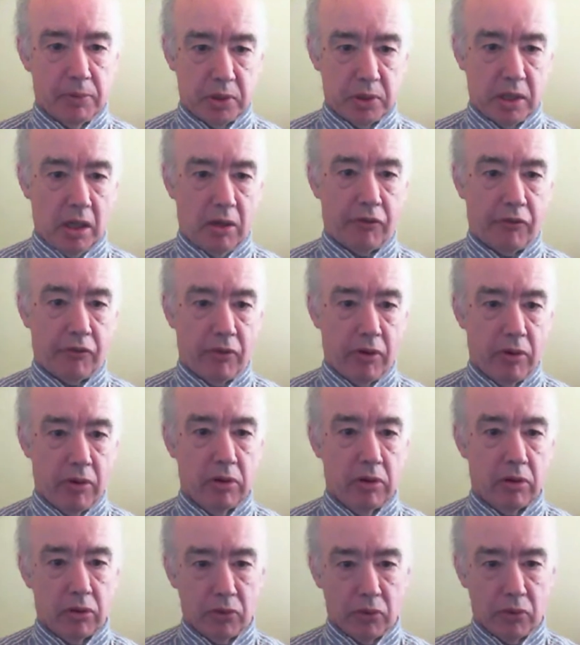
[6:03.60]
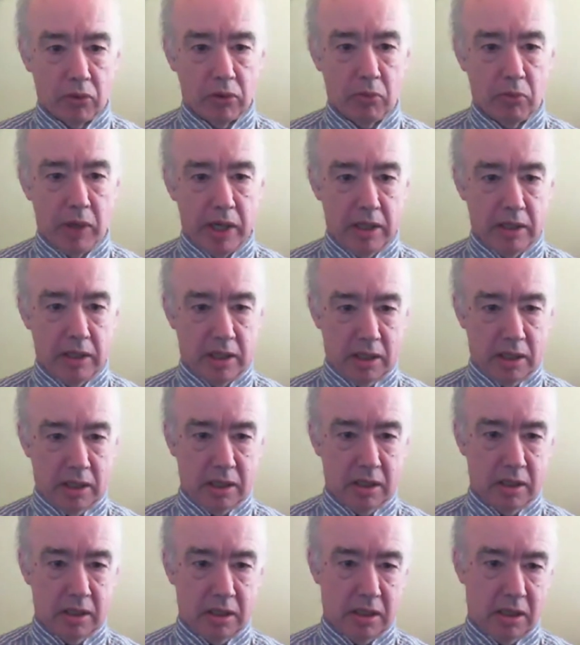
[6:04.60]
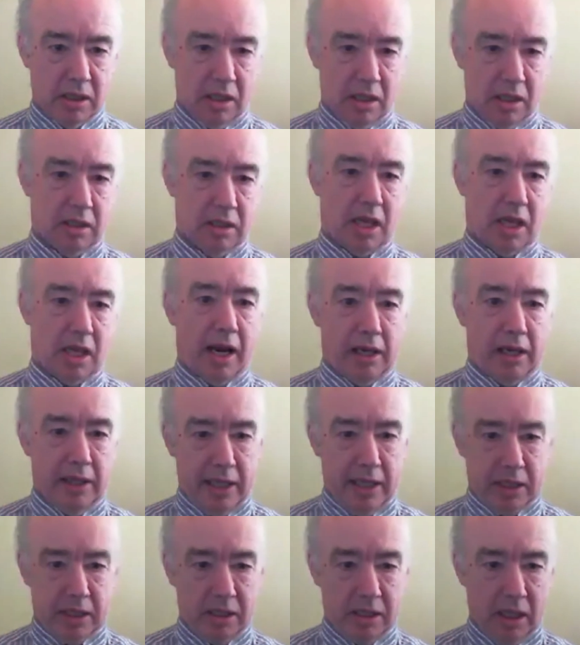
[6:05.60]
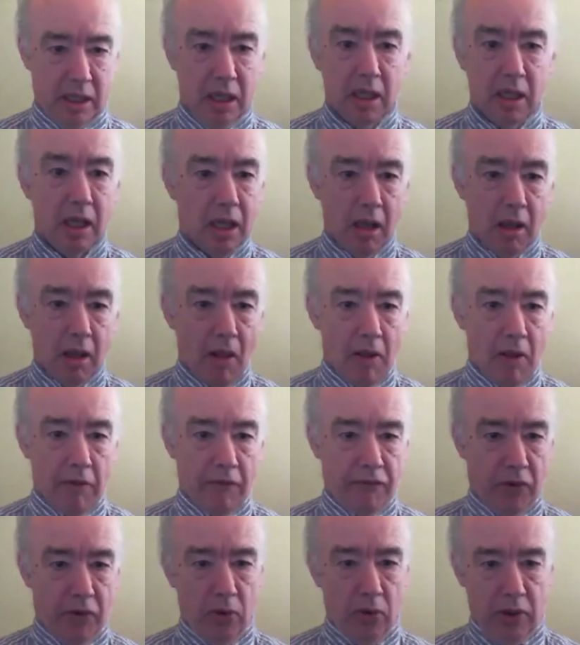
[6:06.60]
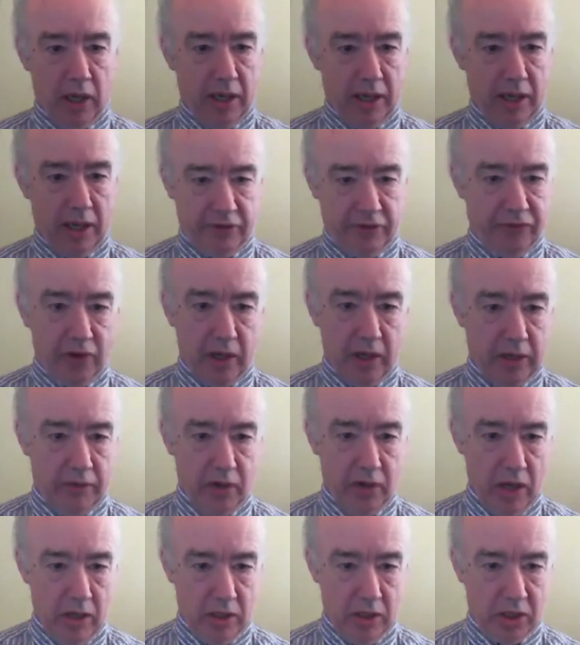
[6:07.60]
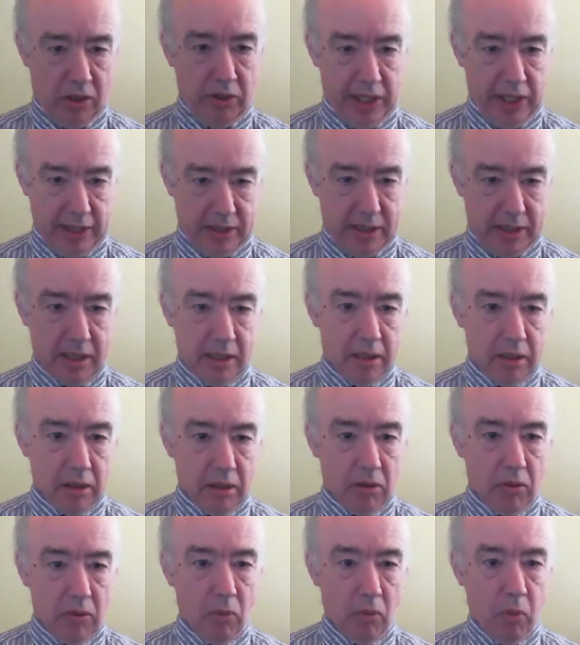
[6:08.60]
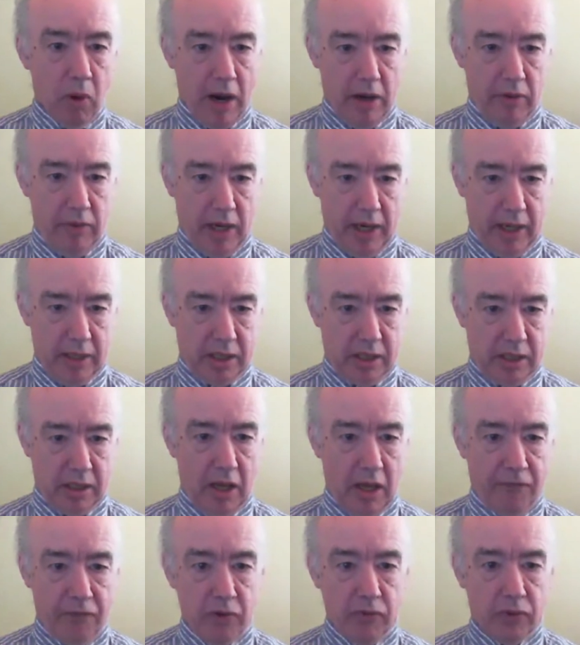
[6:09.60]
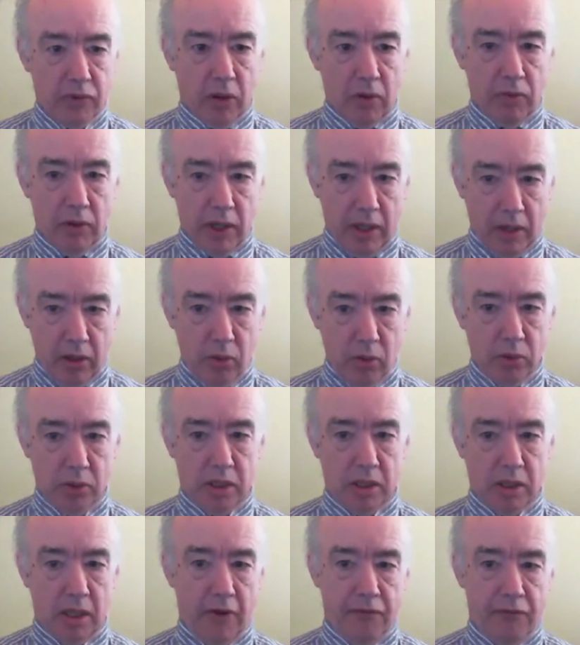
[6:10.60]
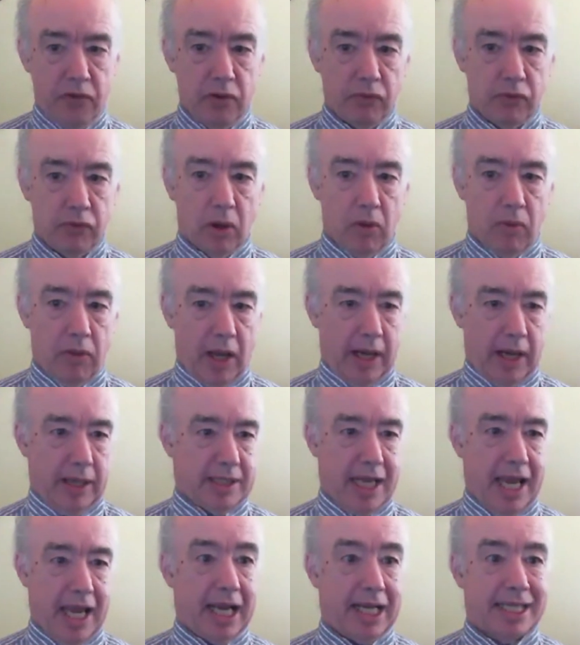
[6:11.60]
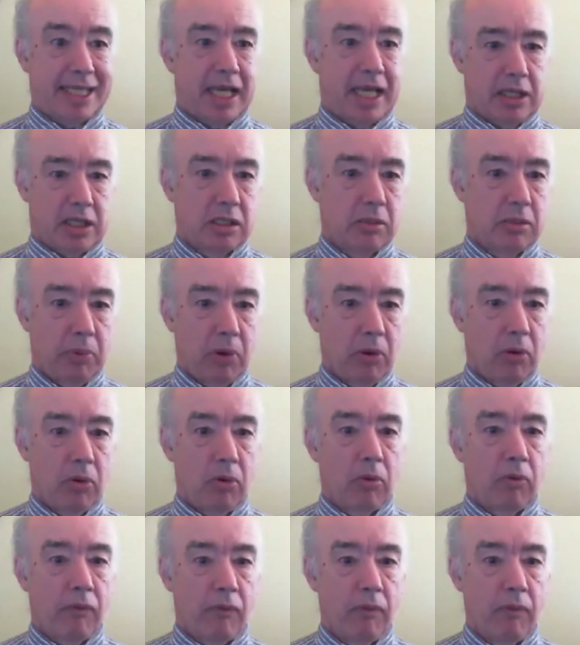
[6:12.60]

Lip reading: to go through and look at all the winning distances at Leicester for the last 5 years on it. Whereas if you've got those, if you've got that accessible